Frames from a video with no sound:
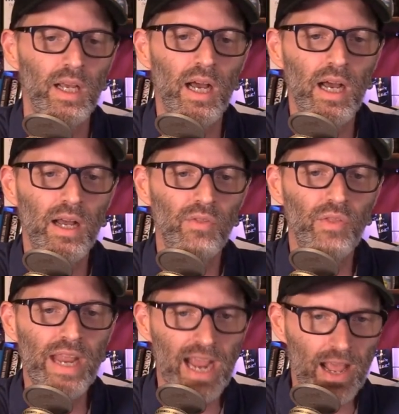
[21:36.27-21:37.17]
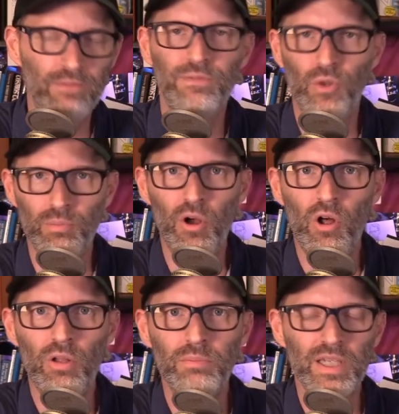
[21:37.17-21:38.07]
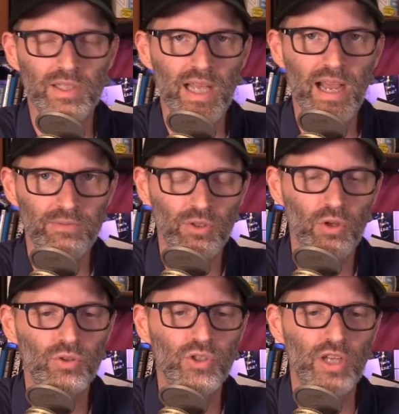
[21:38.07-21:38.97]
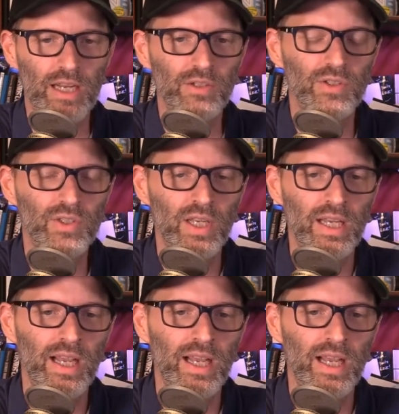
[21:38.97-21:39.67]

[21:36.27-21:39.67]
Uh, they have football because they have your local channels.